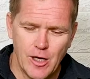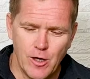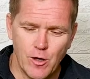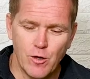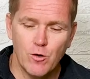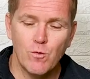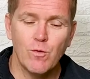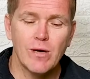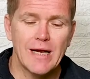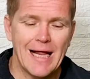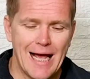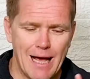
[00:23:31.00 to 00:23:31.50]

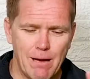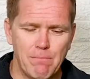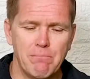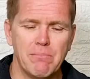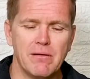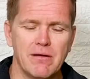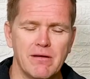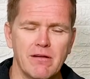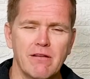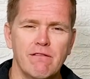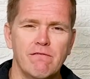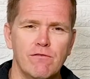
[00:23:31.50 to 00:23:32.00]
Look what
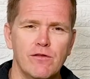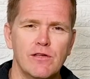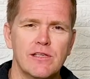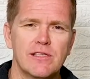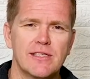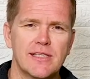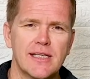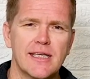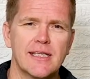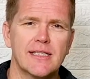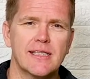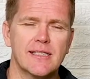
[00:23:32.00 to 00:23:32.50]
happened in verse
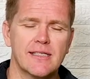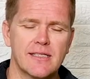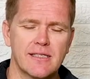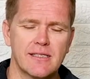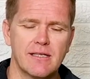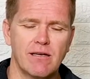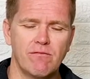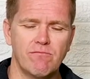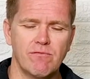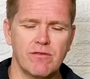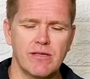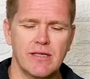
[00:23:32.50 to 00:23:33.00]
6 and
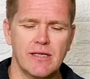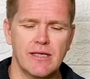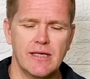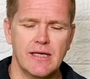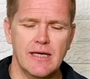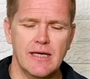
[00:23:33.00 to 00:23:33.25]
7.